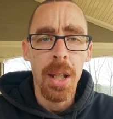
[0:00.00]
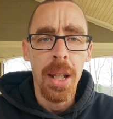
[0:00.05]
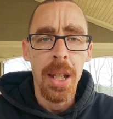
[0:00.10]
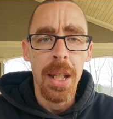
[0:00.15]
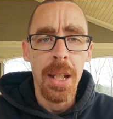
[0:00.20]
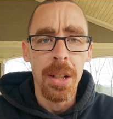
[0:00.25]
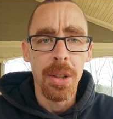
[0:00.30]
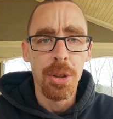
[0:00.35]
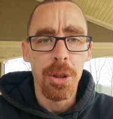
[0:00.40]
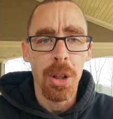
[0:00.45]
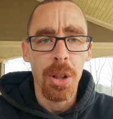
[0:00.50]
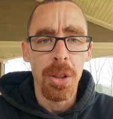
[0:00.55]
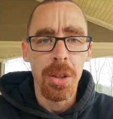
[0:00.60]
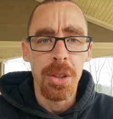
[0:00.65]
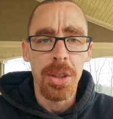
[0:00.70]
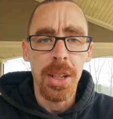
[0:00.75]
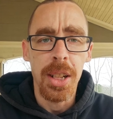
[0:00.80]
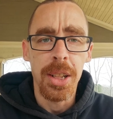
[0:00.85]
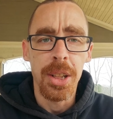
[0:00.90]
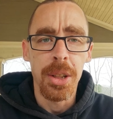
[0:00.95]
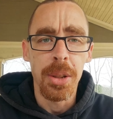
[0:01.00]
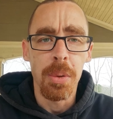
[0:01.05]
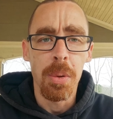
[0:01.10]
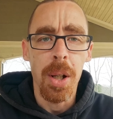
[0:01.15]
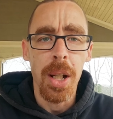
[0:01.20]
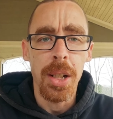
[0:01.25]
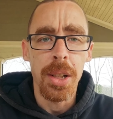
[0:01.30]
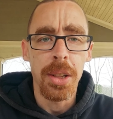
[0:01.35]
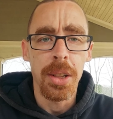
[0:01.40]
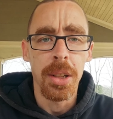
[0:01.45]
in certain
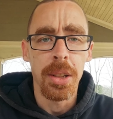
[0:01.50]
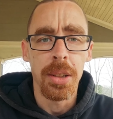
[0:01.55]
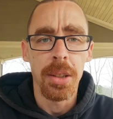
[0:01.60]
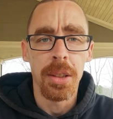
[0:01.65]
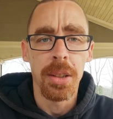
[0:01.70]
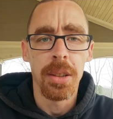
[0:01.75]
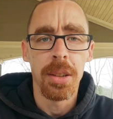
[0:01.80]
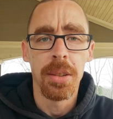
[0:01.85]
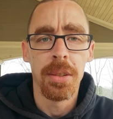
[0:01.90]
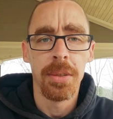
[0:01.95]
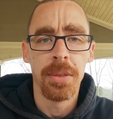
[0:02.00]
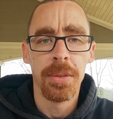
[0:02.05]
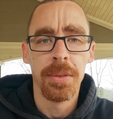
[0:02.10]
situations.